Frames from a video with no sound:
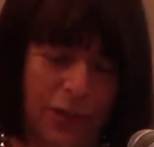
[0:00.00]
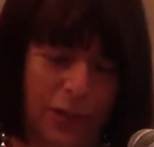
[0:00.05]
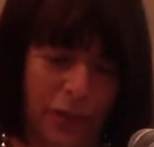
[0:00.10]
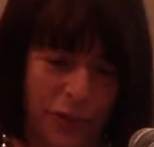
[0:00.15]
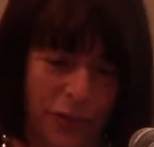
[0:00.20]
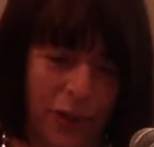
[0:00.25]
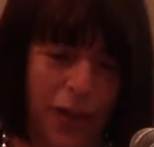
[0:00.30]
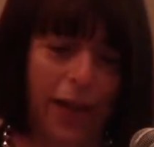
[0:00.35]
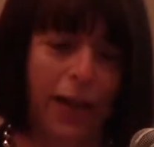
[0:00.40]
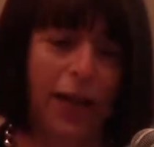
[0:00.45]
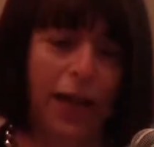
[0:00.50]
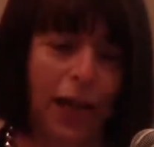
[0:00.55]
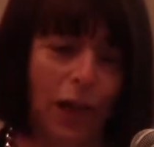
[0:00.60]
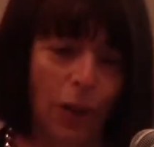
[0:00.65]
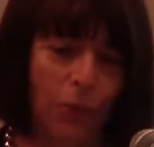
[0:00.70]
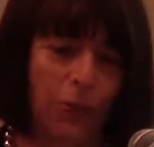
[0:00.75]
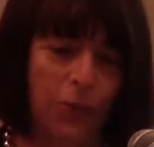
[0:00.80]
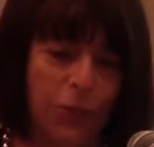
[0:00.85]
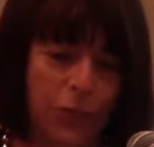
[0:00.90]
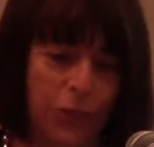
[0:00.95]
sort of
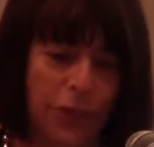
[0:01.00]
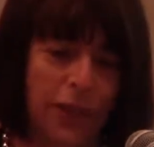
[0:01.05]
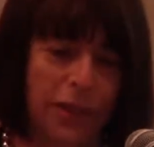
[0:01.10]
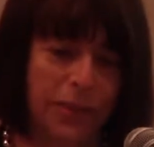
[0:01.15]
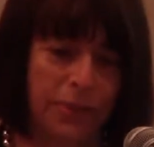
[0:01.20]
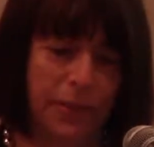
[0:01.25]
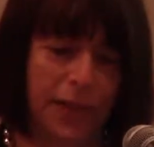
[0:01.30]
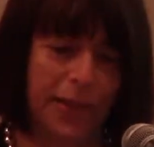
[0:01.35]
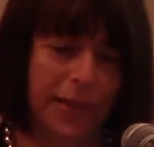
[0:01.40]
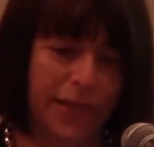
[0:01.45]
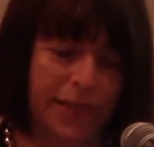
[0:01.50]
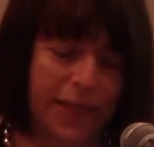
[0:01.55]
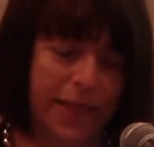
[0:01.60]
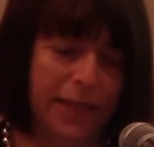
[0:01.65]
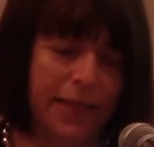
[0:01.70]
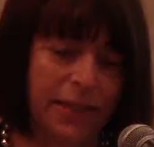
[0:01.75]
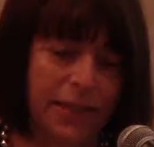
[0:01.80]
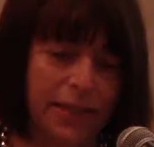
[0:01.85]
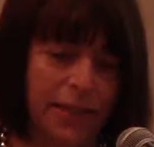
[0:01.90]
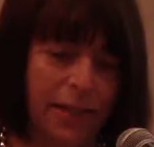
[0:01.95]
help students make
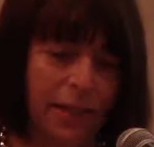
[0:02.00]
sense